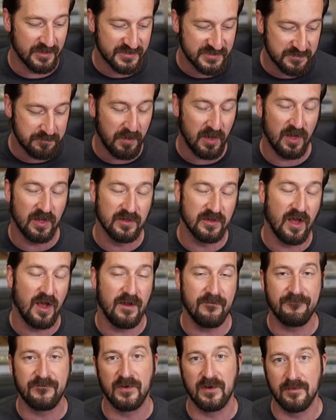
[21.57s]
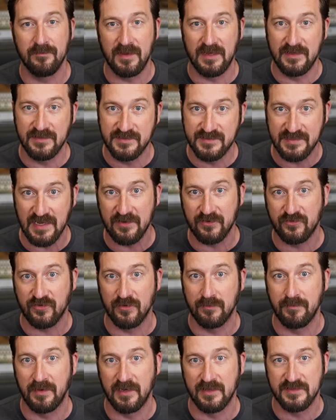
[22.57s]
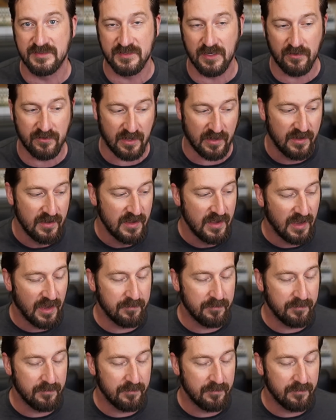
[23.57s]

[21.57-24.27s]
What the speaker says: a small law firm in central Minnesota.